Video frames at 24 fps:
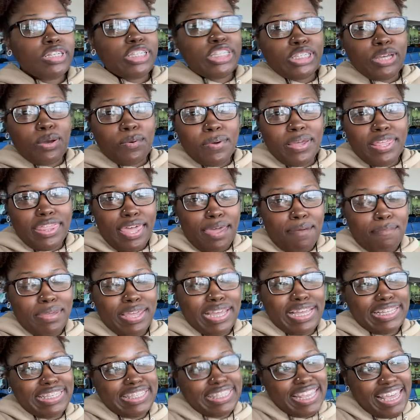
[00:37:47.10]
so with that
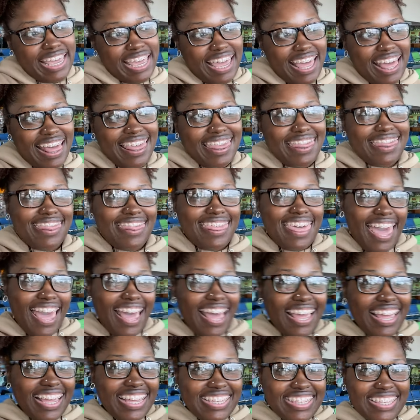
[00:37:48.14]
being said that
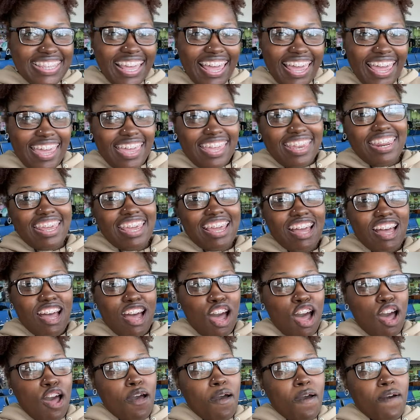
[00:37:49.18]
is the ending
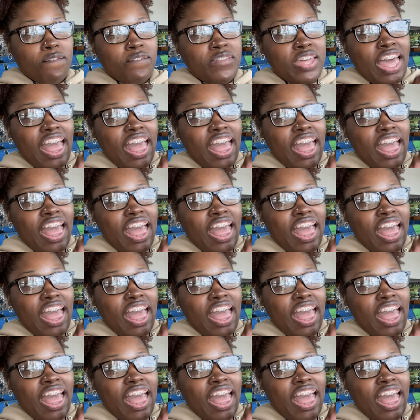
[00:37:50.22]
of